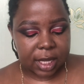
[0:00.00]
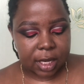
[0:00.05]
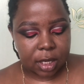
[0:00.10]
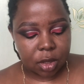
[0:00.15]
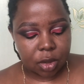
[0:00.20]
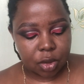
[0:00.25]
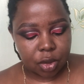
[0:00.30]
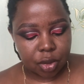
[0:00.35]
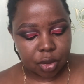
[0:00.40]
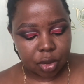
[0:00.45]

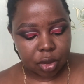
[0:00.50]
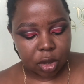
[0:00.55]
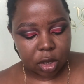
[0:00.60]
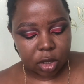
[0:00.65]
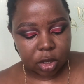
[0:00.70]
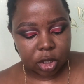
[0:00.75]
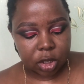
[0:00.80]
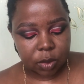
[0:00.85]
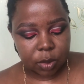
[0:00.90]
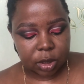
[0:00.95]
And
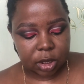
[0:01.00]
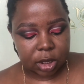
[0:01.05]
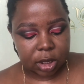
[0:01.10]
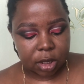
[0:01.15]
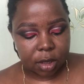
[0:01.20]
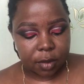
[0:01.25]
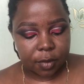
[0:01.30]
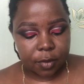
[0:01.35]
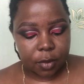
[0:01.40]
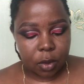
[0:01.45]
neurology, we did
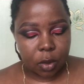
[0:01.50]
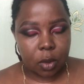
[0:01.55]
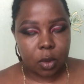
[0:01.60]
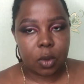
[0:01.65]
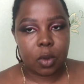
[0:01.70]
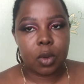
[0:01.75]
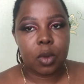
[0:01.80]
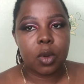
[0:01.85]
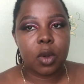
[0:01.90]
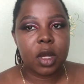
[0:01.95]
it for